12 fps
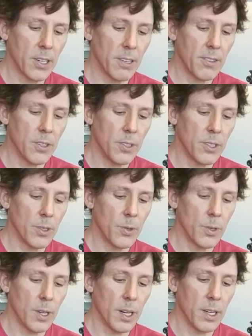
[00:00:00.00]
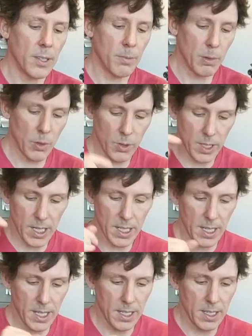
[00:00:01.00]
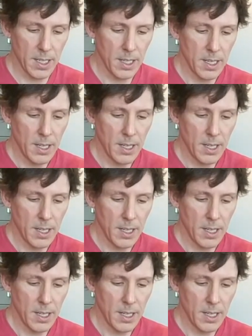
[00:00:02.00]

If you do, the bolt, and then